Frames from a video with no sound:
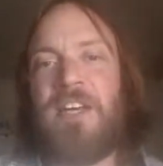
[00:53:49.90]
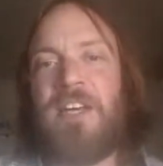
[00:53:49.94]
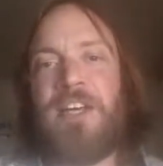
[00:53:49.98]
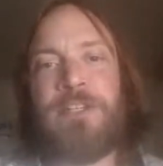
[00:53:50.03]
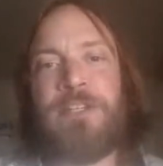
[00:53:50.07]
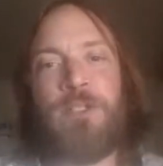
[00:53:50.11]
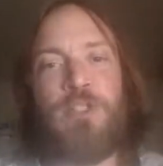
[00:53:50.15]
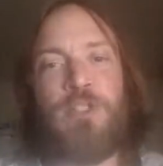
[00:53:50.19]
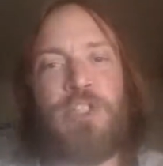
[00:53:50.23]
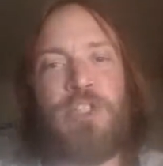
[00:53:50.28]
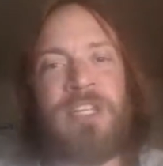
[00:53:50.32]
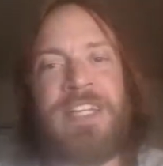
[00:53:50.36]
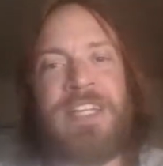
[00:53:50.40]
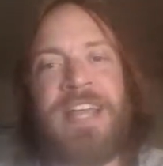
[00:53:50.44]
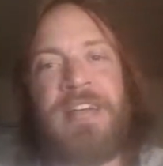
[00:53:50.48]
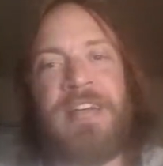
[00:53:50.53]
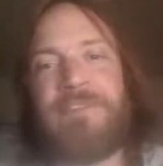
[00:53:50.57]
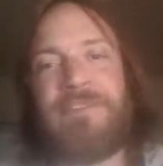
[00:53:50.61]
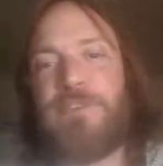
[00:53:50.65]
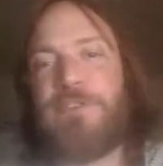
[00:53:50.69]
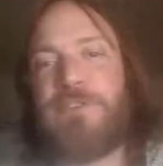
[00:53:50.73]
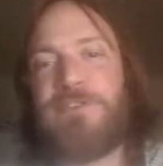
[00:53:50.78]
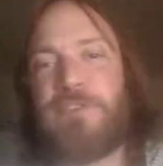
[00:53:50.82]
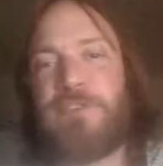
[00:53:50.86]
You should
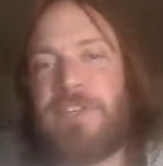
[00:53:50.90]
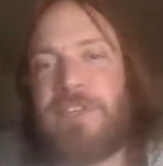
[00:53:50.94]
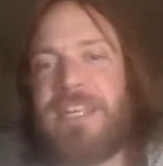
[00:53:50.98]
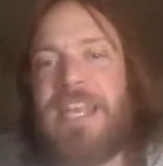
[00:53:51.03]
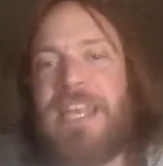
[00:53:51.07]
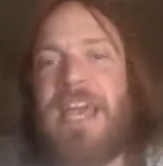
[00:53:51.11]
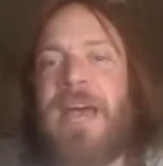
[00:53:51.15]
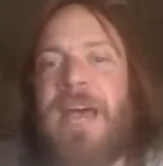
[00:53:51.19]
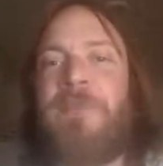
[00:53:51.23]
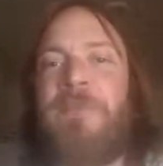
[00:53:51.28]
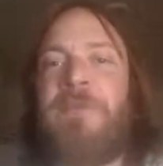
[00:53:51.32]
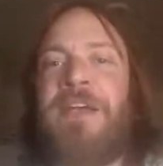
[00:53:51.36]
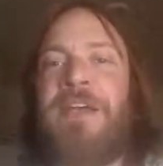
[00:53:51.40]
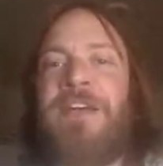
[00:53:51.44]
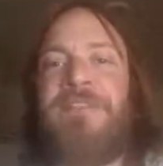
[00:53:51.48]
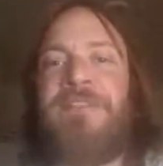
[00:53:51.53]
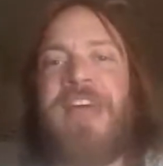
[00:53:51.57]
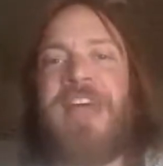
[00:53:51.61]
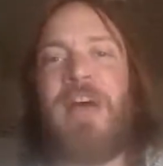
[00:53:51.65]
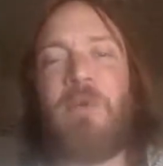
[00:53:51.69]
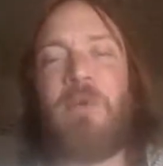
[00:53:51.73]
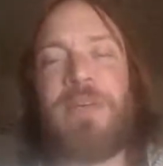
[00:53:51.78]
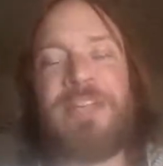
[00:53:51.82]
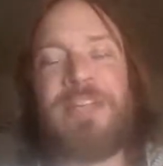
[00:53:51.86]
never forget
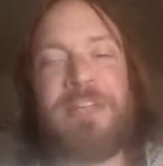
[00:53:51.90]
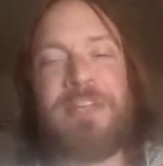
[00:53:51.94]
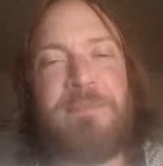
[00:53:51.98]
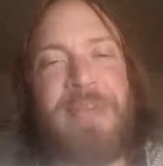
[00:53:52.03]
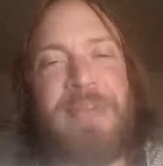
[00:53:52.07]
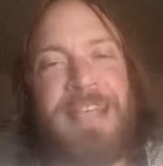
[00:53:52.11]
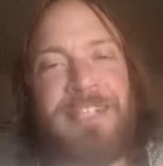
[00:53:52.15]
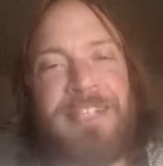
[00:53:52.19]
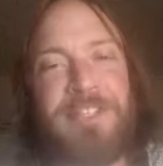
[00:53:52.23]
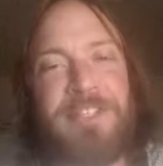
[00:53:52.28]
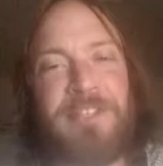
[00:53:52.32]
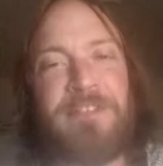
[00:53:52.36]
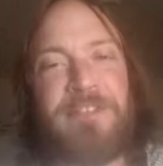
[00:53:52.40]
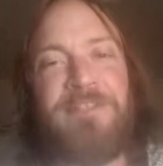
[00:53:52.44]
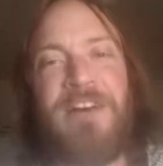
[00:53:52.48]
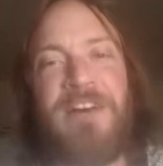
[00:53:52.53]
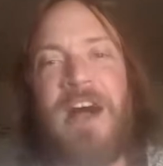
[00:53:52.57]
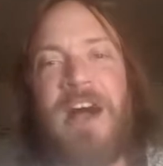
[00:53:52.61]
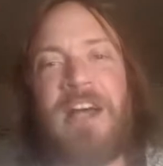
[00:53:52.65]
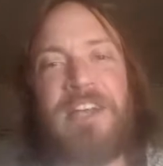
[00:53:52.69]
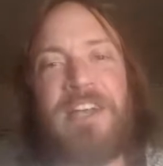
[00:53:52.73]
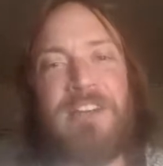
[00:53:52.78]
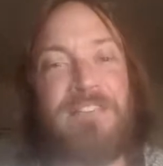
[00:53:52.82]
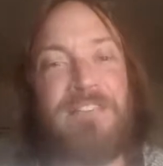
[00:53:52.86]
that when Cabeza de
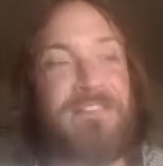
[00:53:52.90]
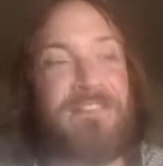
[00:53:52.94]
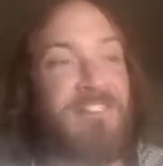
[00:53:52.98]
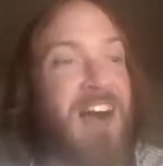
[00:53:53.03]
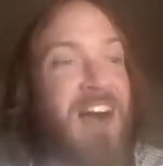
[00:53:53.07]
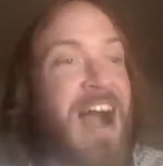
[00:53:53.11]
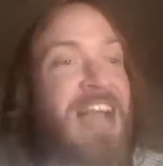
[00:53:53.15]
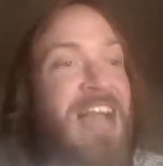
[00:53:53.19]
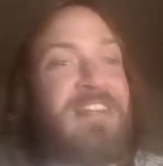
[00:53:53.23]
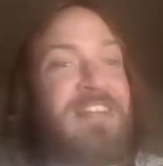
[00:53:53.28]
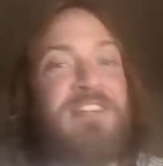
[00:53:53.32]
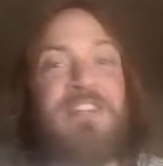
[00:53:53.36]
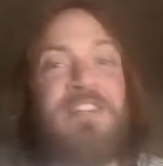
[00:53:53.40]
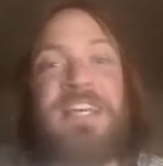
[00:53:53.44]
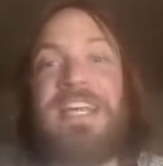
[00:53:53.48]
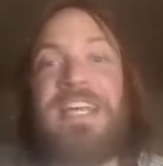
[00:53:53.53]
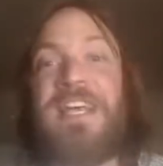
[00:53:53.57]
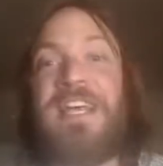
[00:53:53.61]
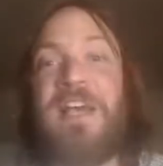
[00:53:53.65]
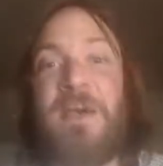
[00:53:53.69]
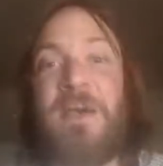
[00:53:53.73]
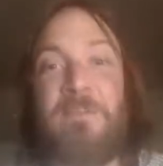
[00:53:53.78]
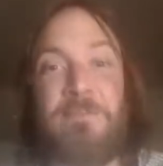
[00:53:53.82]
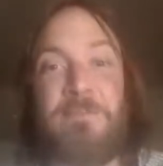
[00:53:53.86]
Vaca
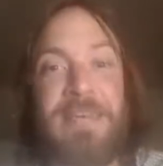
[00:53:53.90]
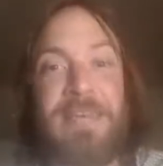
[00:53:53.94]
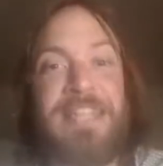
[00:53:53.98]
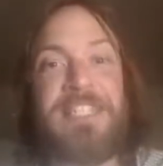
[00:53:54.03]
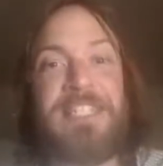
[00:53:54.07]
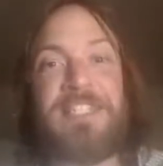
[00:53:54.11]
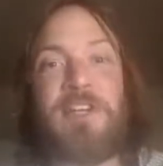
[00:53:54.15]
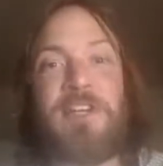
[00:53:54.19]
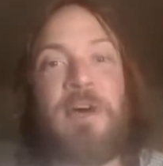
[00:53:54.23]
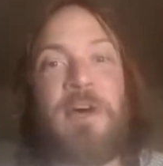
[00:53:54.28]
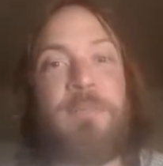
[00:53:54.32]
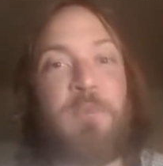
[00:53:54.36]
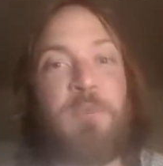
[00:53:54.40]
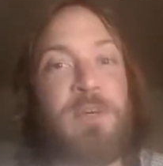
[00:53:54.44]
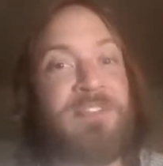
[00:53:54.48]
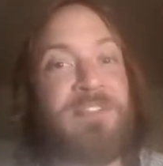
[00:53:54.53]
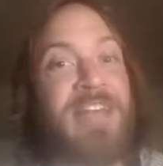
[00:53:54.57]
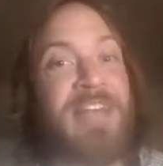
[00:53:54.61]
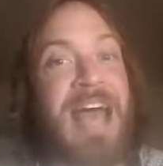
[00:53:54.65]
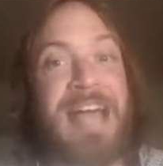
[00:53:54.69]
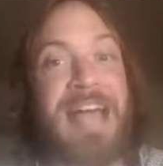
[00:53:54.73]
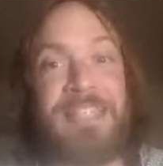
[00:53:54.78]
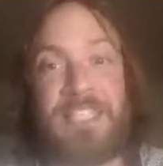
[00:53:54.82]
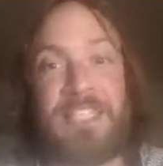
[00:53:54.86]
finally meets up with
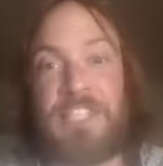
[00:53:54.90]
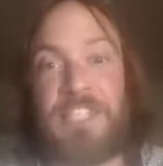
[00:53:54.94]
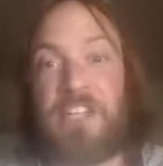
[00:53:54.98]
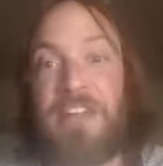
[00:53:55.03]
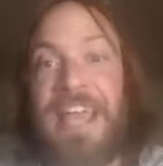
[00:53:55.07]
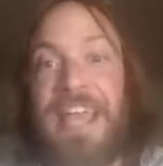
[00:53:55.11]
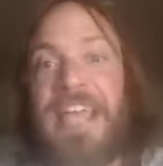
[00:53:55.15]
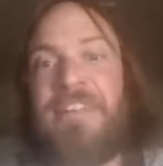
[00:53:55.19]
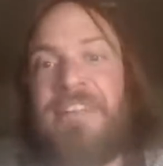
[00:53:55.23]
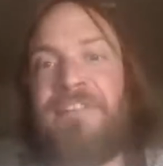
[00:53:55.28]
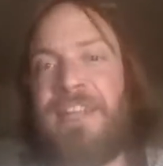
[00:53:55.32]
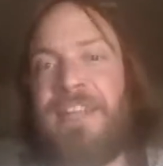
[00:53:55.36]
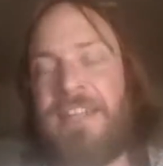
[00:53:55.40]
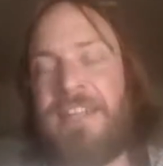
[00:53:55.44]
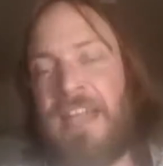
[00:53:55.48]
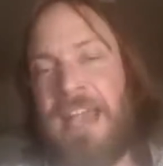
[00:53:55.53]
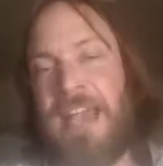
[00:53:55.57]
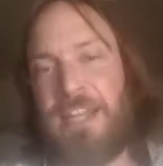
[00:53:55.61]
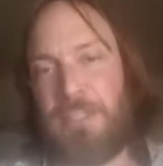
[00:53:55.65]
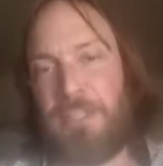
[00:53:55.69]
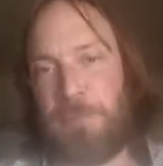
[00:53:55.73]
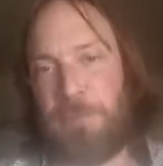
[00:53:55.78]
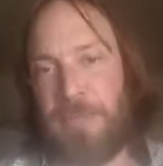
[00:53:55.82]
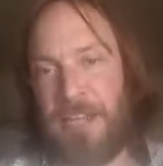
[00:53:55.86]
that slaving
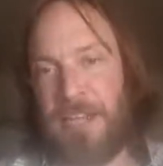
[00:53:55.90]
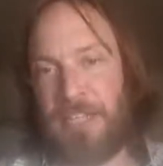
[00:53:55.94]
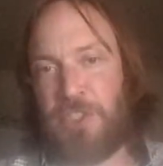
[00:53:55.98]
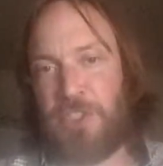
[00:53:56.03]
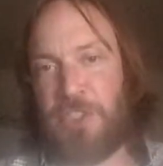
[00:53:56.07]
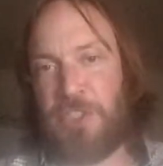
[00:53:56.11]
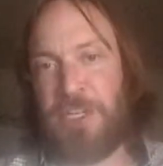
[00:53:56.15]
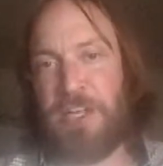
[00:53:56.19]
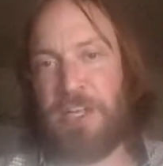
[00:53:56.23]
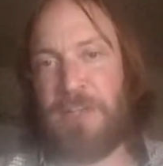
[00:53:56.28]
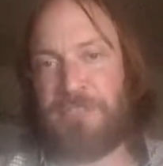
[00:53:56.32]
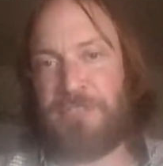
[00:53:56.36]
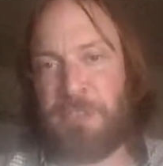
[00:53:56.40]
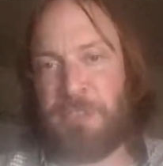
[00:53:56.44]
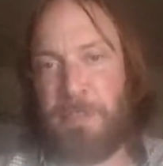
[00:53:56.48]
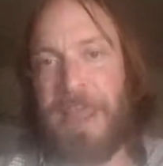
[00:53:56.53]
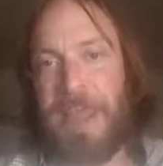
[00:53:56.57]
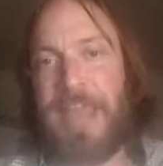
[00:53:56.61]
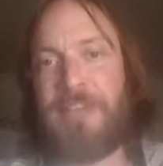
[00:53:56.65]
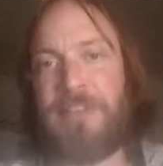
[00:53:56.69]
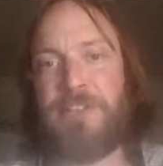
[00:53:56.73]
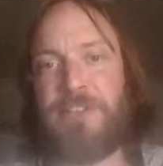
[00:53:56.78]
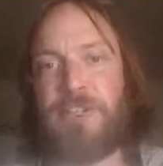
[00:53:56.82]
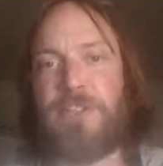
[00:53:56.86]
expedition of
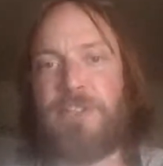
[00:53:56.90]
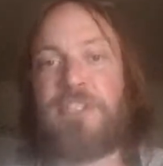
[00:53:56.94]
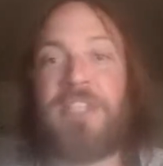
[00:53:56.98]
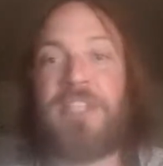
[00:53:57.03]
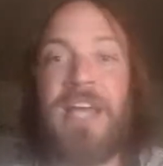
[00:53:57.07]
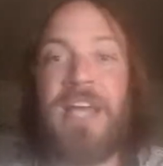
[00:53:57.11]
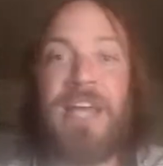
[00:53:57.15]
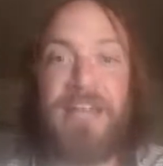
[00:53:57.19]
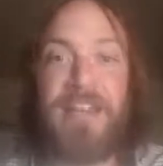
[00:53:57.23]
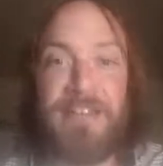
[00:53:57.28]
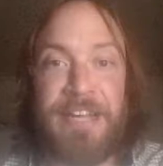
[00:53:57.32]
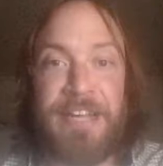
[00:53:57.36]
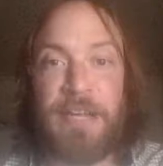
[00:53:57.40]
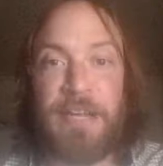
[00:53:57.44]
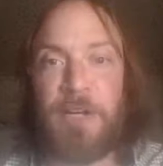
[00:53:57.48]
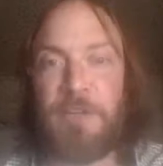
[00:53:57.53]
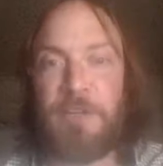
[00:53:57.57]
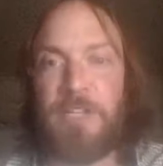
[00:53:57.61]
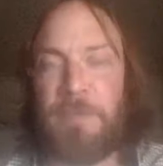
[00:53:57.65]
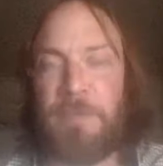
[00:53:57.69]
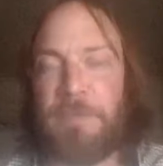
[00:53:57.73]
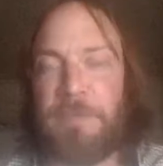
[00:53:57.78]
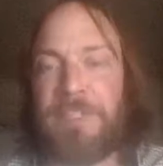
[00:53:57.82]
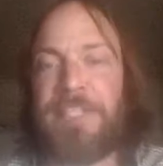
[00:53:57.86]
Spaniards near
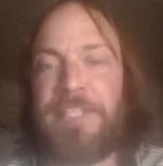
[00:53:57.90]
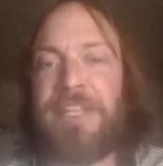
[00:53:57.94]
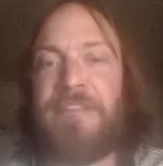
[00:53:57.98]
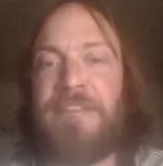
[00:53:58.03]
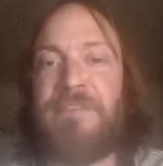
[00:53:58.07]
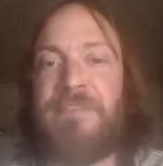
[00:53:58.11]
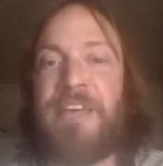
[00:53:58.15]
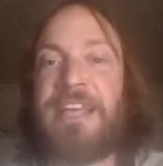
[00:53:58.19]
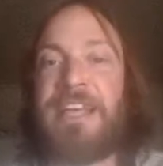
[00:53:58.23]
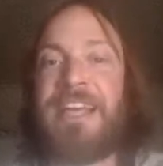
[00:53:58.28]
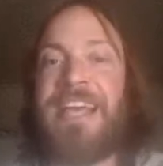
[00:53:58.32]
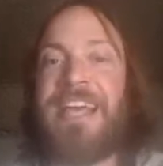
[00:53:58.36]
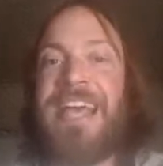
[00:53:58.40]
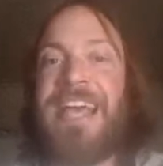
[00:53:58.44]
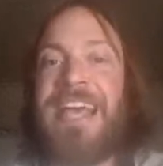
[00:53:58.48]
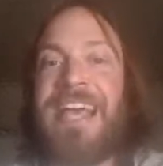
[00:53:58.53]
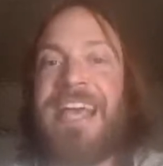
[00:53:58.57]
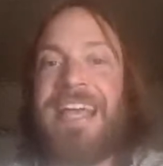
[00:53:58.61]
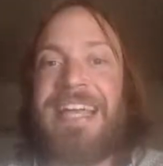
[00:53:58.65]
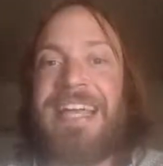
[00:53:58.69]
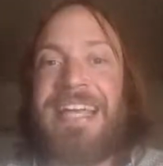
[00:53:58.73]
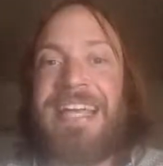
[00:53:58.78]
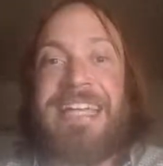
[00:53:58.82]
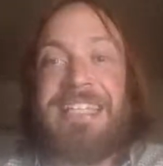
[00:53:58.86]
the Pacific,
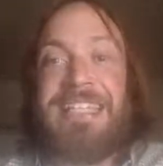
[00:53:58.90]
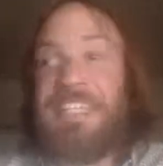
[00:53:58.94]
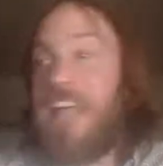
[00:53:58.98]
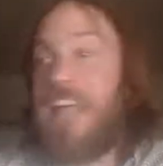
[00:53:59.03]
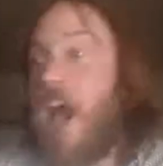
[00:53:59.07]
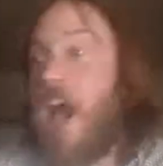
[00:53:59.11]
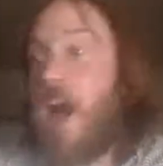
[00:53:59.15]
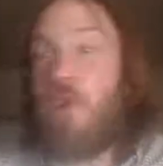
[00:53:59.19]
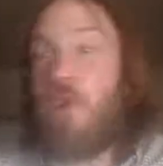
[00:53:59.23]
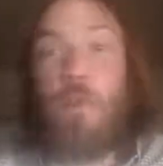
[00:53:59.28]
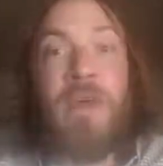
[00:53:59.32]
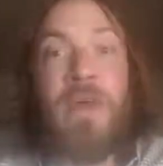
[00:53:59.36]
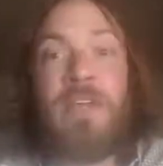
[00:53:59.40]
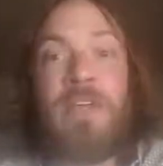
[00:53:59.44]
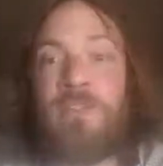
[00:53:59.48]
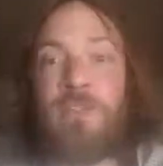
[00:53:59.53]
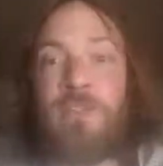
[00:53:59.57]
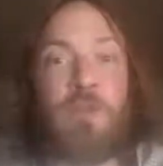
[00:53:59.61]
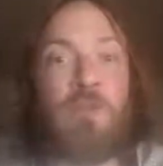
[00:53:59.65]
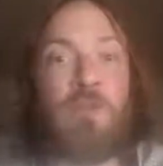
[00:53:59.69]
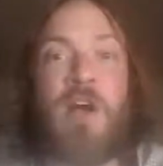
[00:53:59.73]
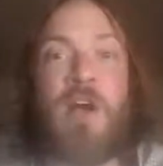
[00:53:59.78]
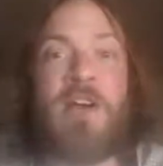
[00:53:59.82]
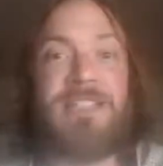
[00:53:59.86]
he's not with
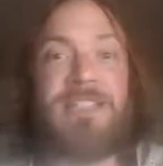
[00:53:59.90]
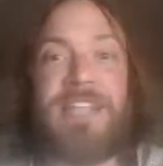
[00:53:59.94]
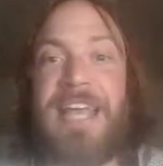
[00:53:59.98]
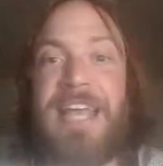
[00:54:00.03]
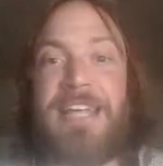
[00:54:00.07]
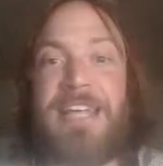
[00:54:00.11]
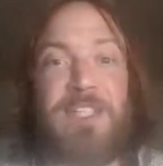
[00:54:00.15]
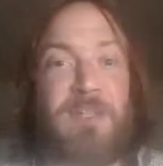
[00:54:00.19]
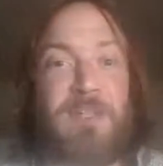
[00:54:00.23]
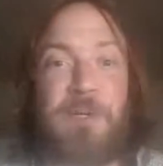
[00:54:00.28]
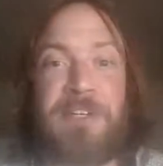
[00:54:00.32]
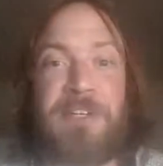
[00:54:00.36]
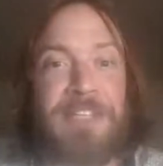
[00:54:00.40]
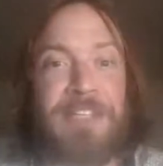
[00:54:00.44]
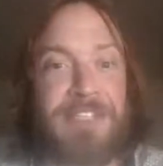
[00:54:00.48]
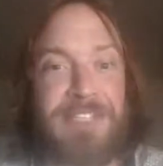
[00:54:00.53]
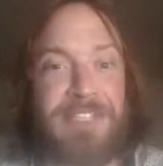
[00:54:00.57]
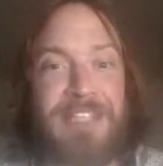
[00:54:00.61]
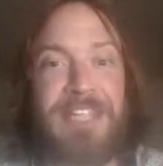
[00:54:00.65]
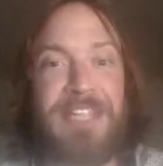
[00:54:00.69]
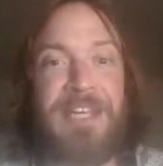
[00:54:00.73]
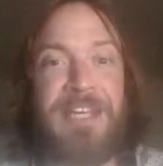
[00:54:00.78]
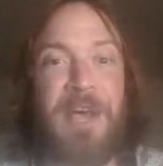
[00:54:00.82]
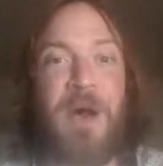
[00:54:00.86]
Dorantes or
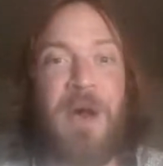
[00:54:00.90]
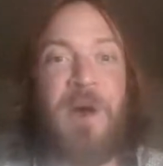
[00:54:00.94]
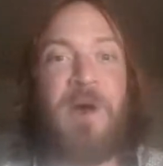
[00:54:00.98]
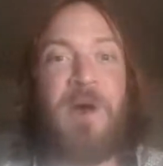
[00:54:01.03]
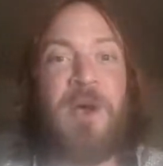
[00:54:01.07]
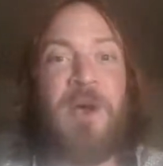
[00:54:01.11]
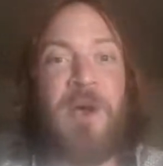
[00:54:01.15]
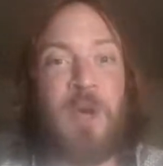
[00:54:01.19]
Castillo.